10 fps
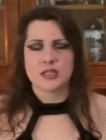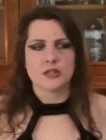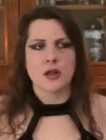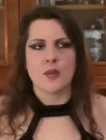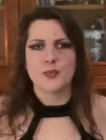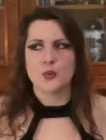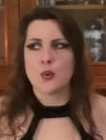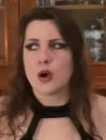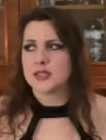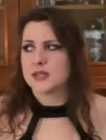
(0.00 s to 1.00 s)
stopped
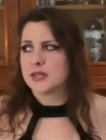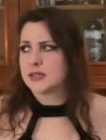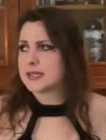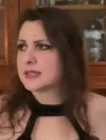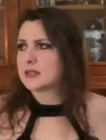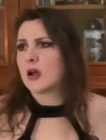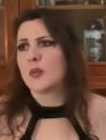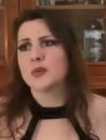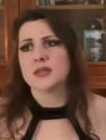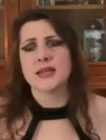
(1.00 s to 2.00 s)
watering,
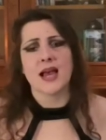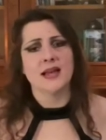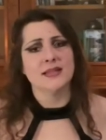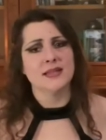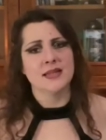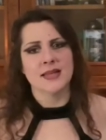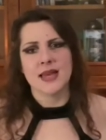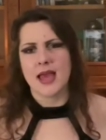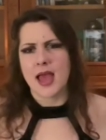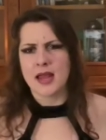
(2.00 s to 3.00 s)
stopped
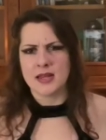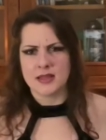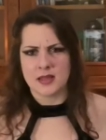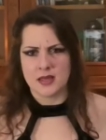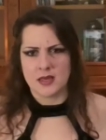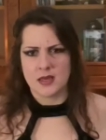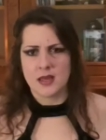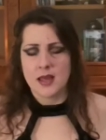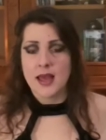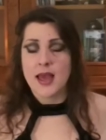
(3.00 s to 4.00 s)
gathering anything,